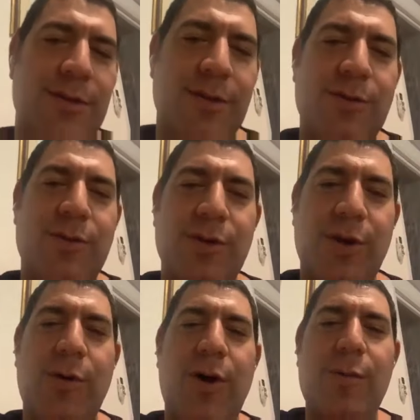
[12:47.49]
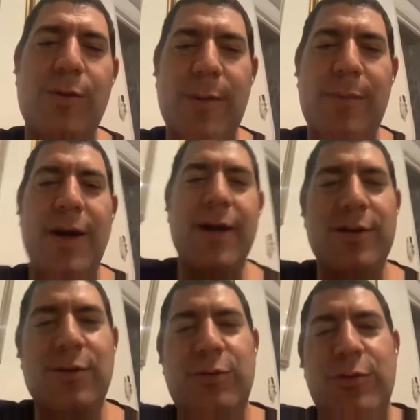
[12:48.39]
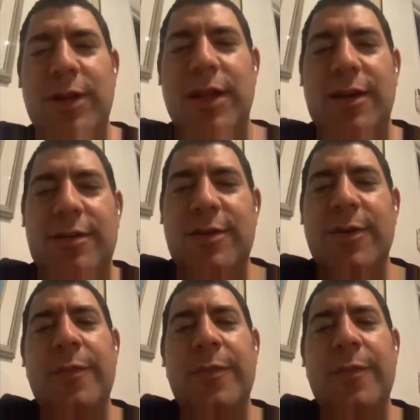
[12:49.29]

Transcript: you can go home, come back in 2-3 days.